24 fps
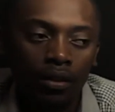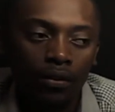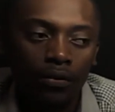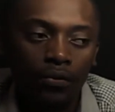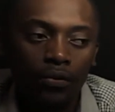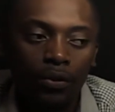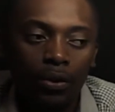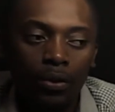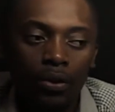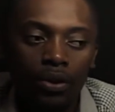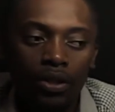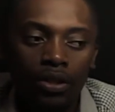
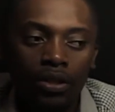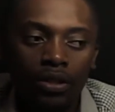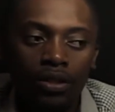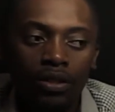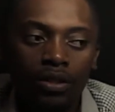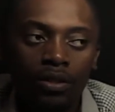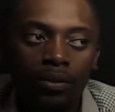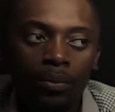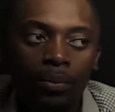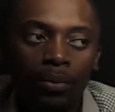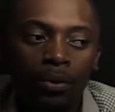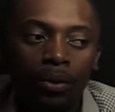for which
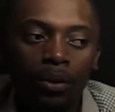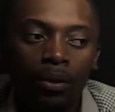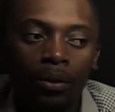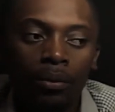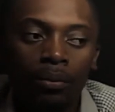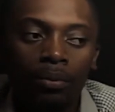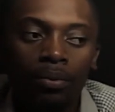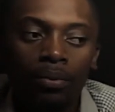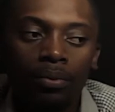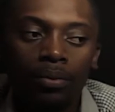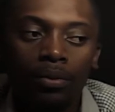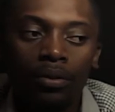this
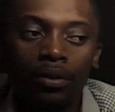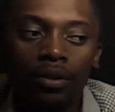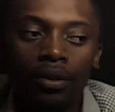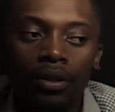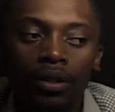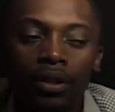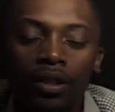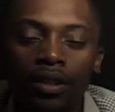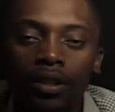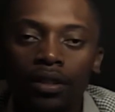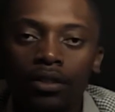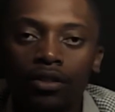bob
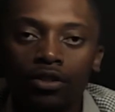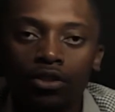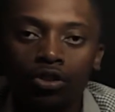can